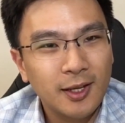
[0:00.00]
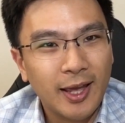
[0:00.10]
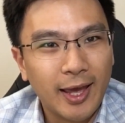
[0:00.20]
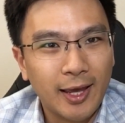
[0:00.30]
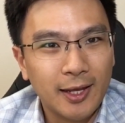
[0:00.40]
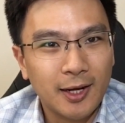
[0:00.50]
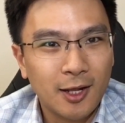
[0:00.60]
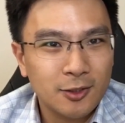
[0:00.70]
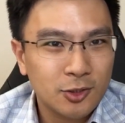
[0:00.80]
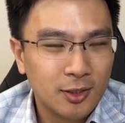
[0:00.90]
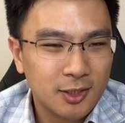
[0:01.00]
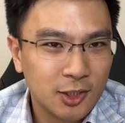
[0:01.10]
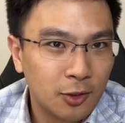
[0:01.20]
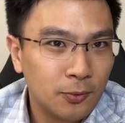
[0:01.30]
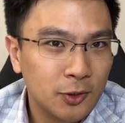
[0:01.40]
and I'll
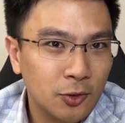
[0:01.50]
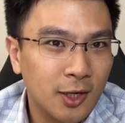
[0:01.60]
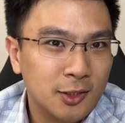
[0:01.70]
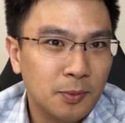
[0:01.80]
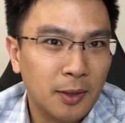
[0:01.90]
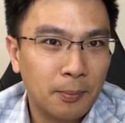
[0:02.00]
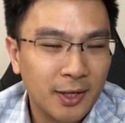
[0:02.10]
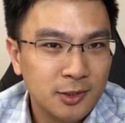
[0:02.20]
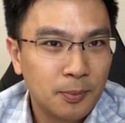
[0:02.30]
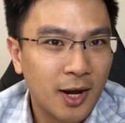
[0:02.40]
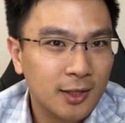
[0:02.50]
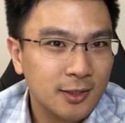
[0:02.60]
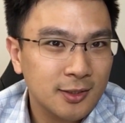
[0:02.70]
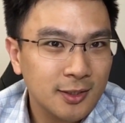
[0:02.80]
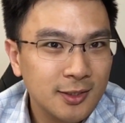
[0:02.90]
share with you guys my best
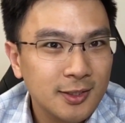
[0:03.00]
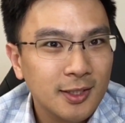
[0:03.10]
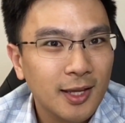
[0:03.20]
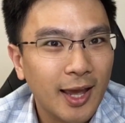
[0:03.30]
practices